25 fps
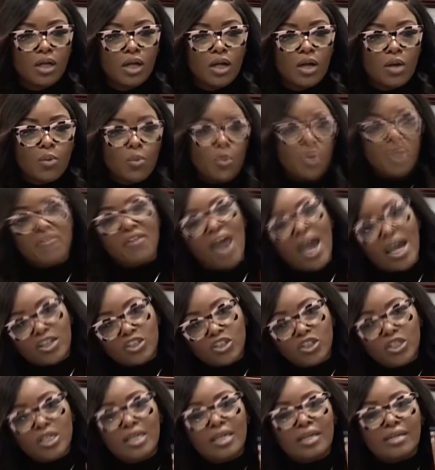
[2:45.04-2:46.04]
We've
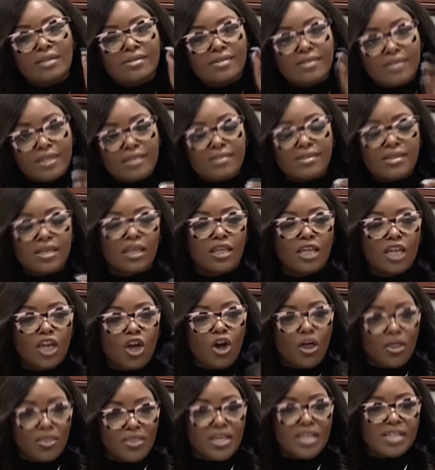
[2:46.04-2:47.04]
actually consistently
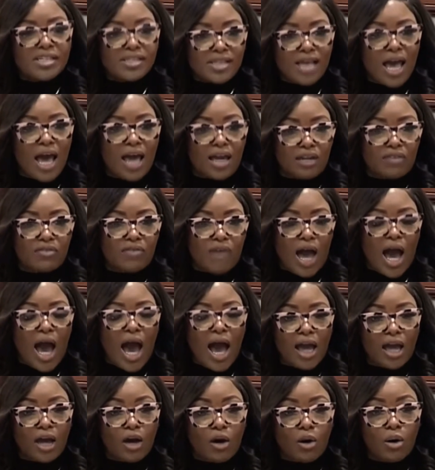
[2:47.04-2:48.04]
on this side of the
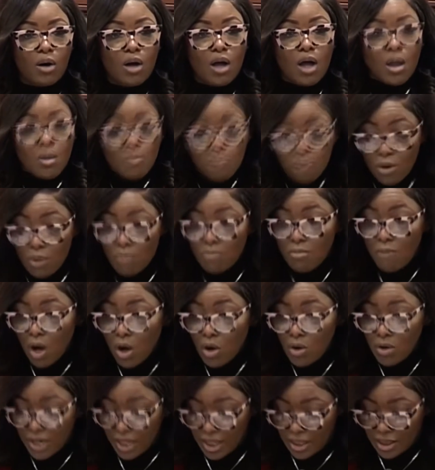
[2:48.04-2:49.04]
aisle
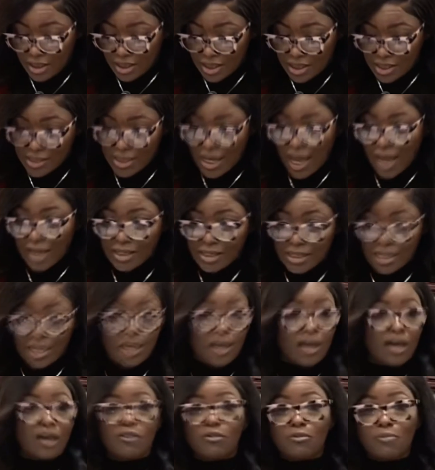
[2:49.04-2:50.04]
promoted this
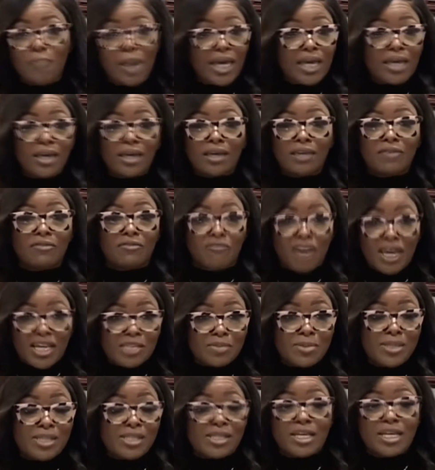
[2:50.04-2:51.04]
idea of making
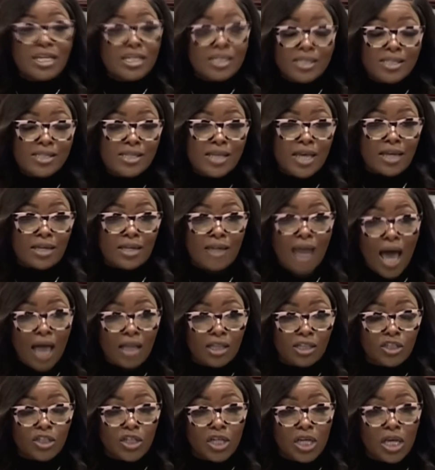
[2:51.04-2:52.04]
investments into
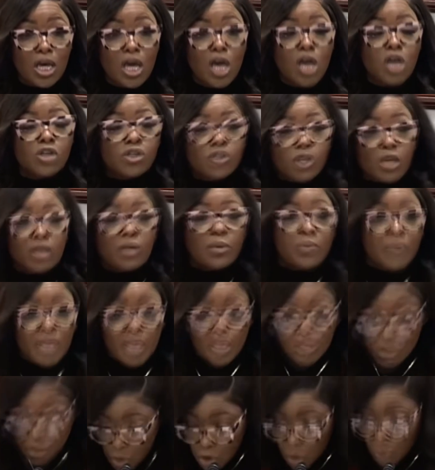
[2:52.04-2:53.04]
technology so that we
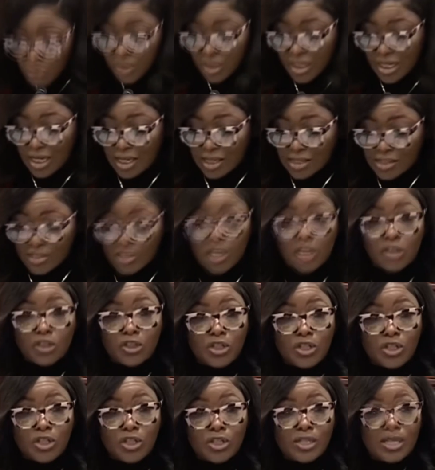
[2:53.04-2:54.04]
can do things such
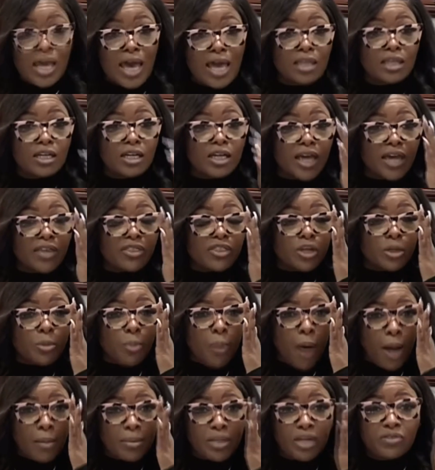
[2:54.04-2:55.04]
as, say, look at the
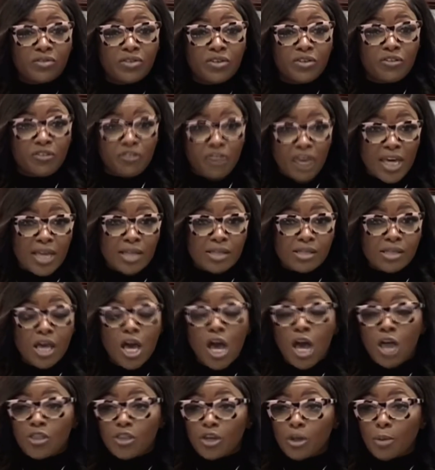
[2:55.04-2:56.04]
Department of Defense.
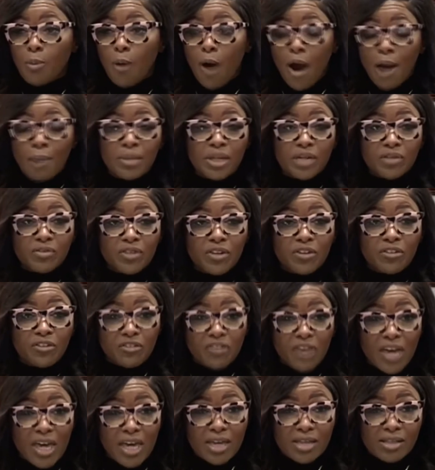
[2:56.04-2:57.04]
The Department of
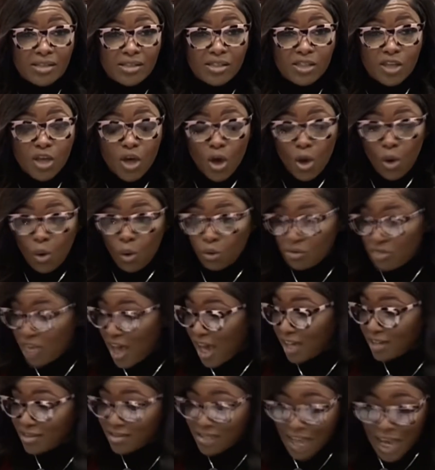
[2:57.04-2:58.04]
Defense
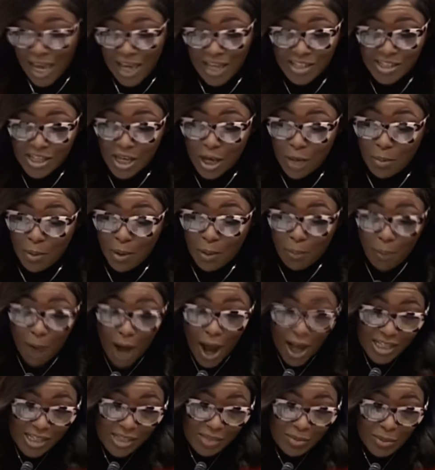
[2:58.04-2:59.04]
that takes up
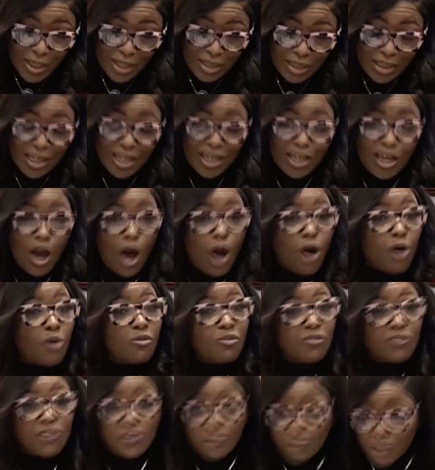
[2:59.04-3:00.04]
approximately
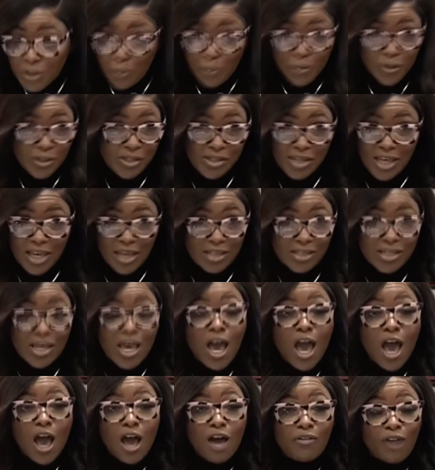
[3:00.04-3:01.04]
50%
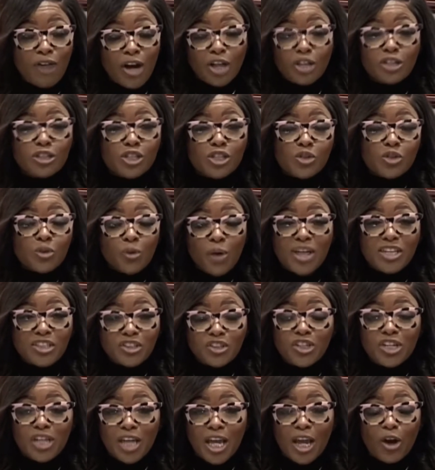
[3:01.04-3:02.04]
of our
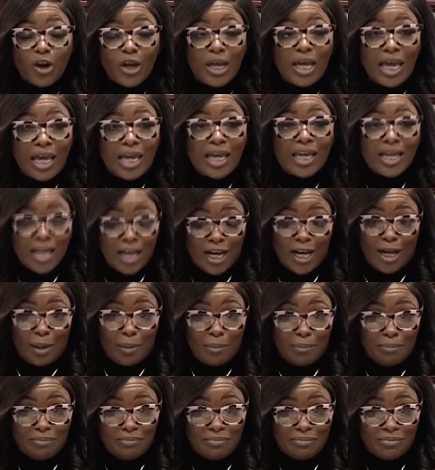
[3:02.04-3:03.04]
discretionary
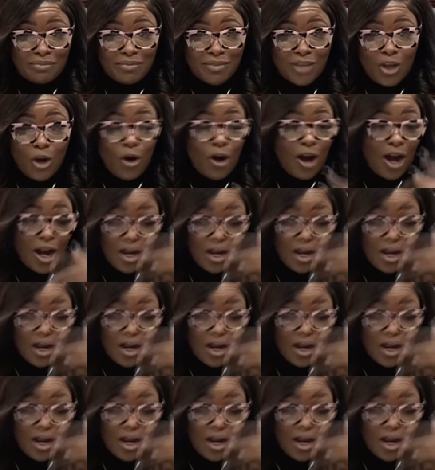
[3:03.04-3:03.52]
income, or our